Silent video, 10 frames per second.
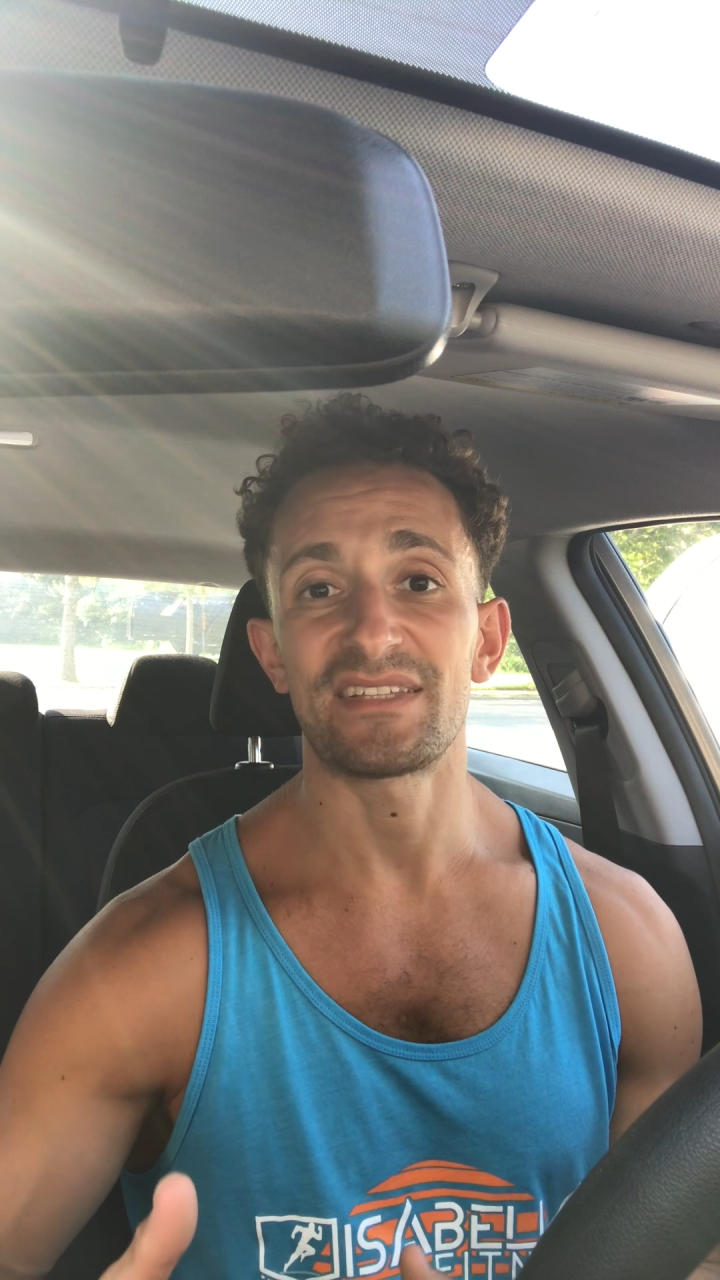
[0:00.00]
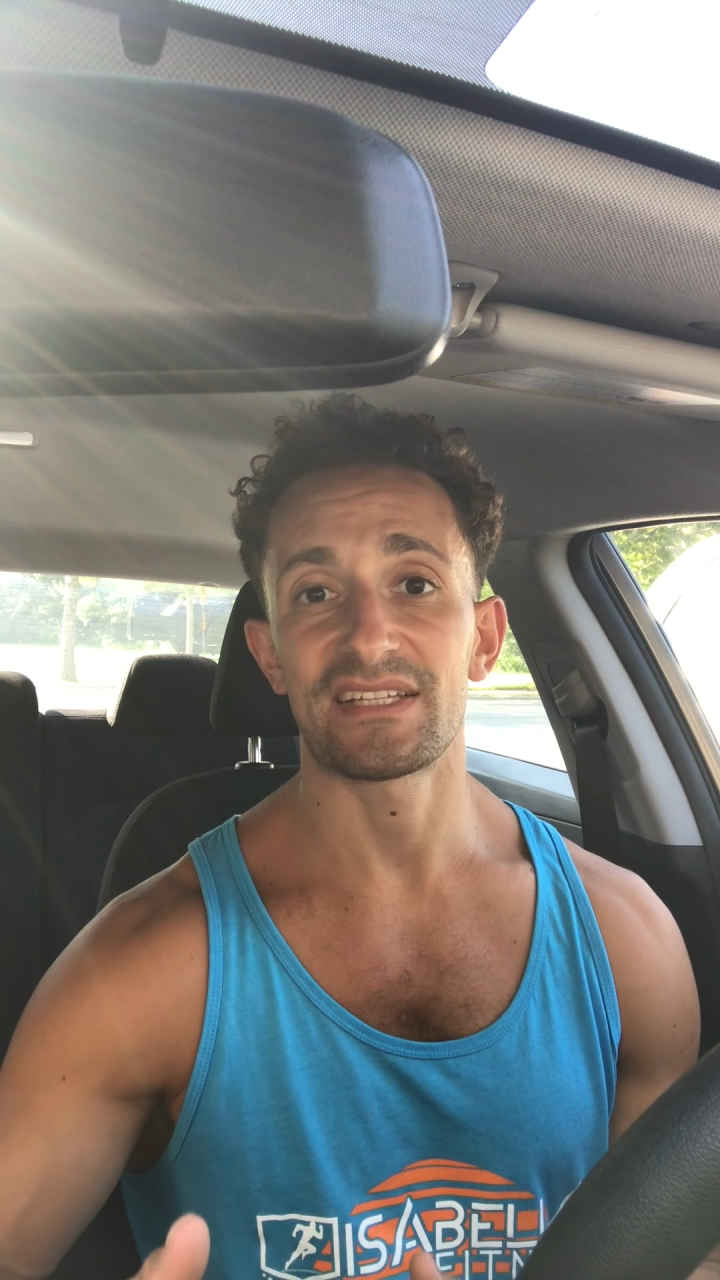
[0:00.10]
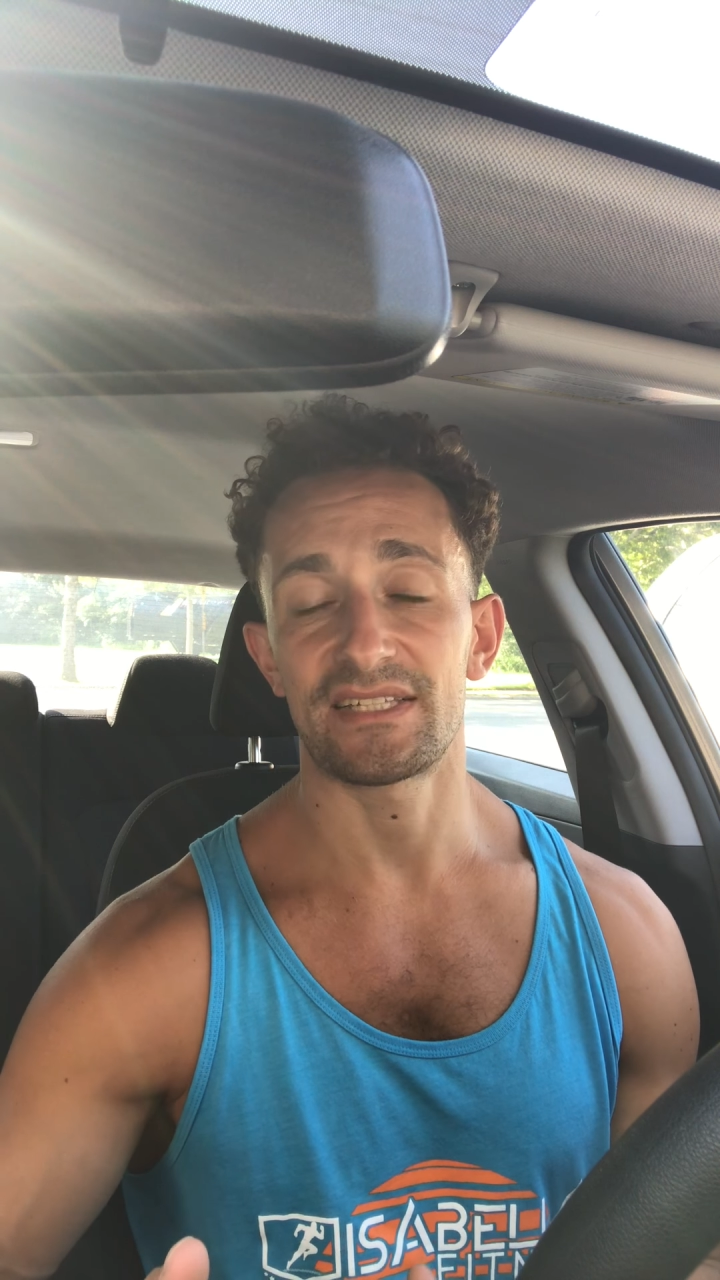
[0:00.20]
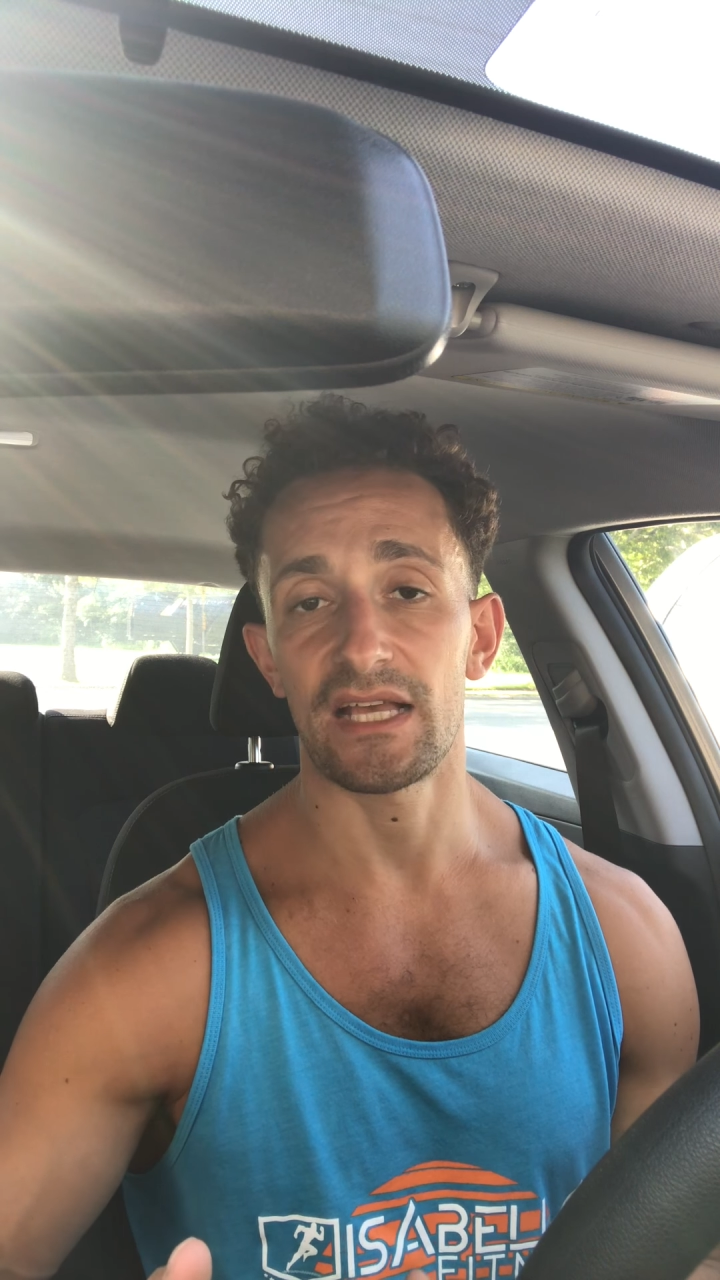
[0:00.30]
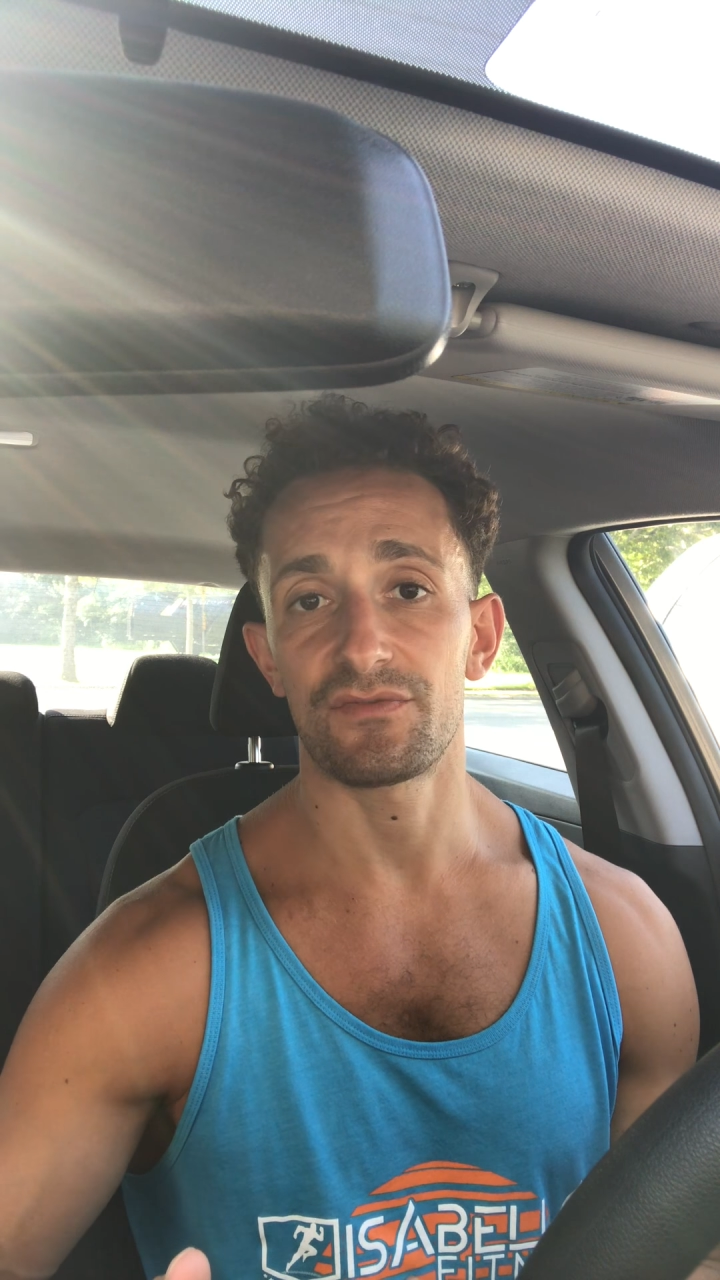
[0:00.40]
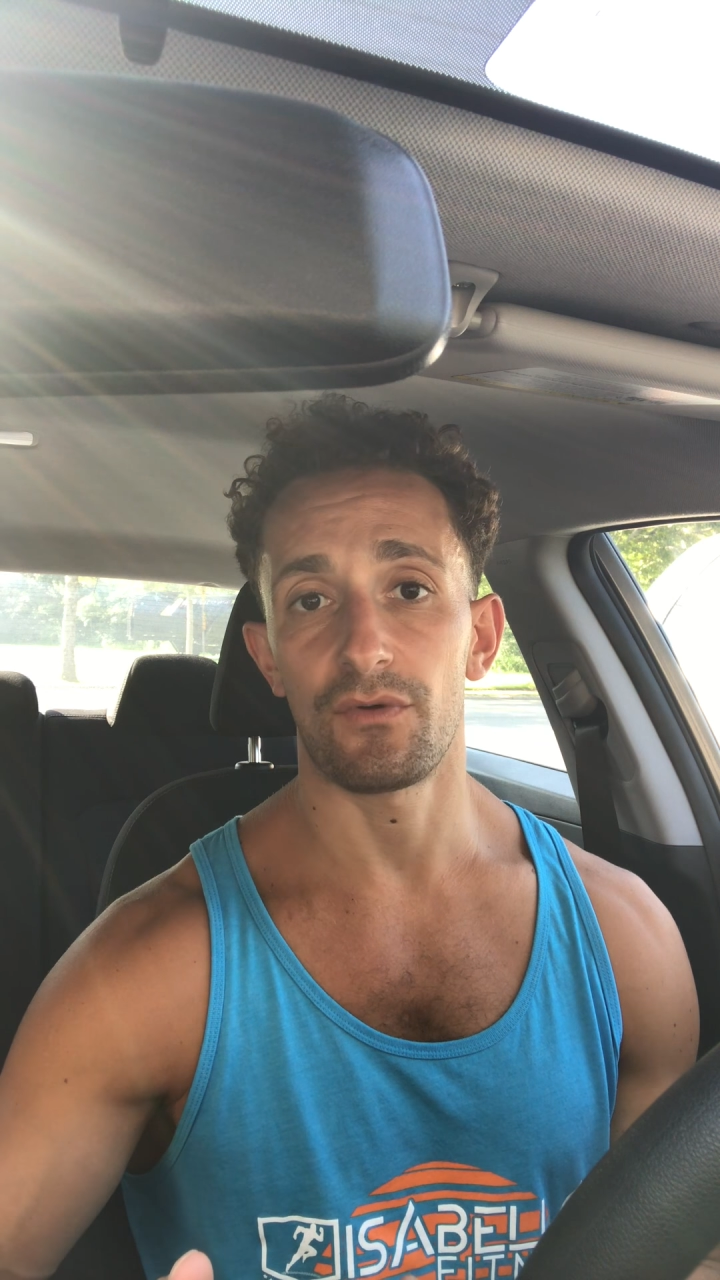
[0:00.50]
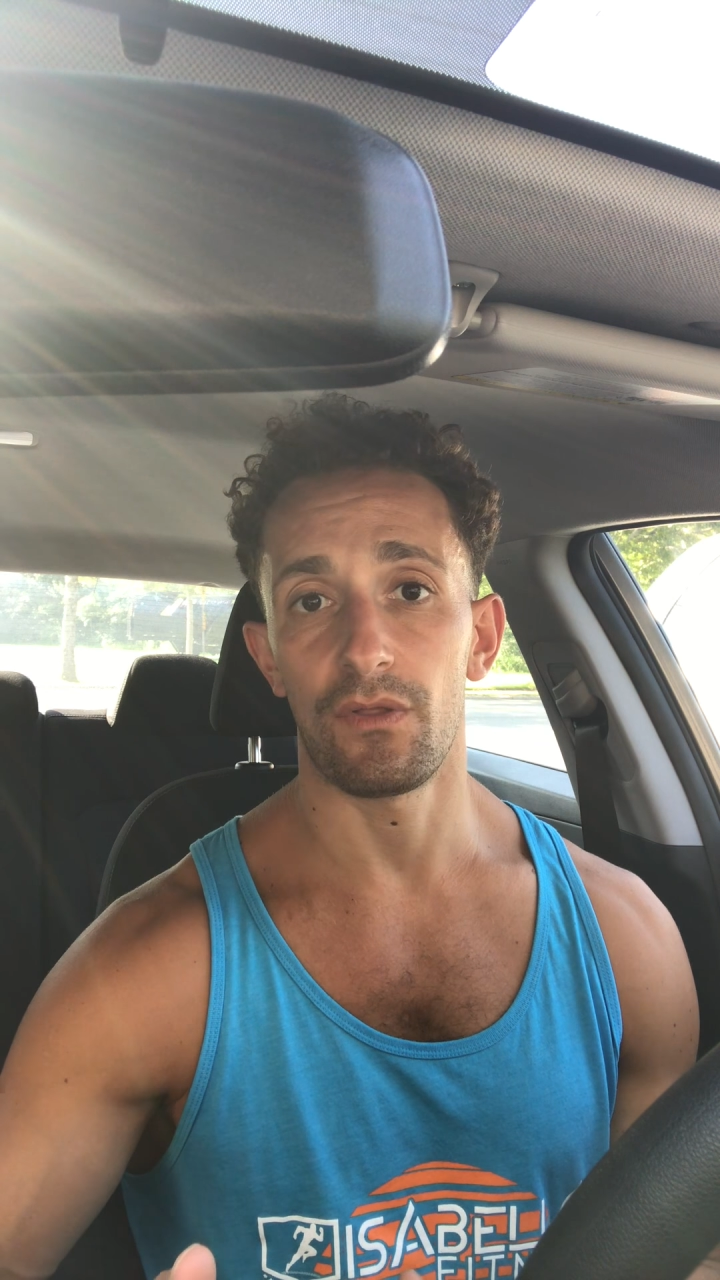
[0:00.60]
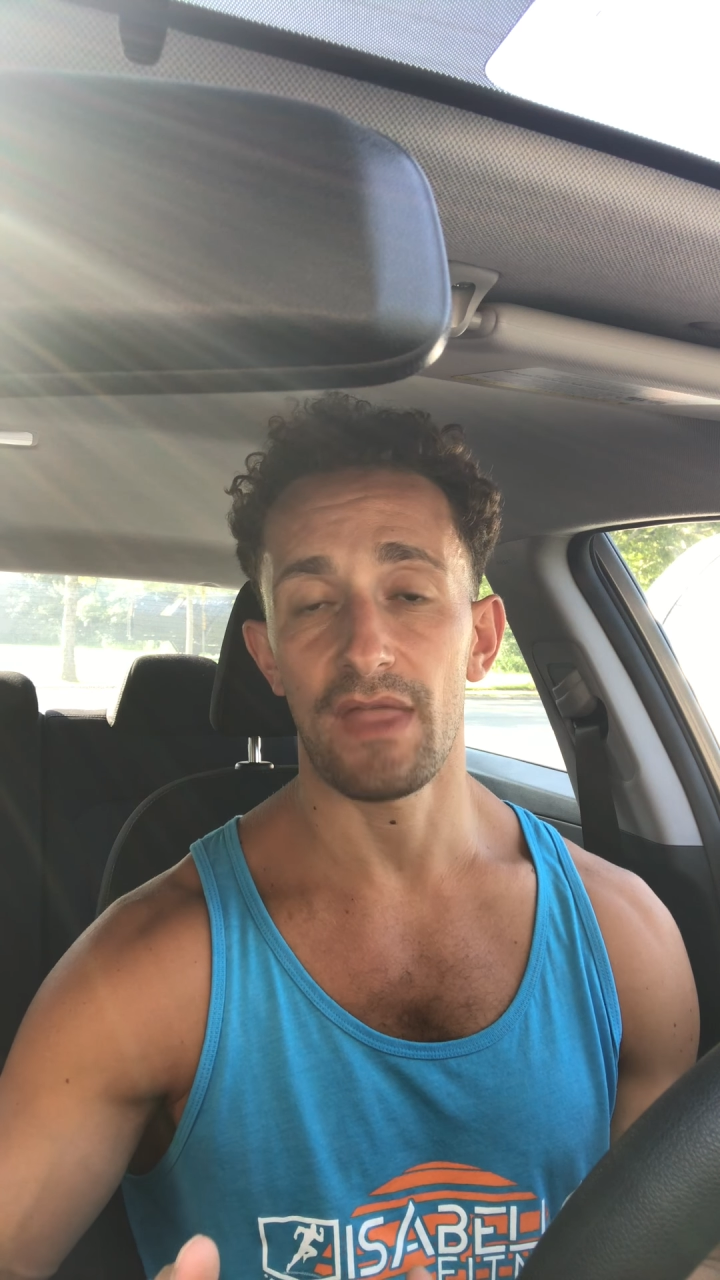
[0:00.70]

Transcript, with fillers: not successful,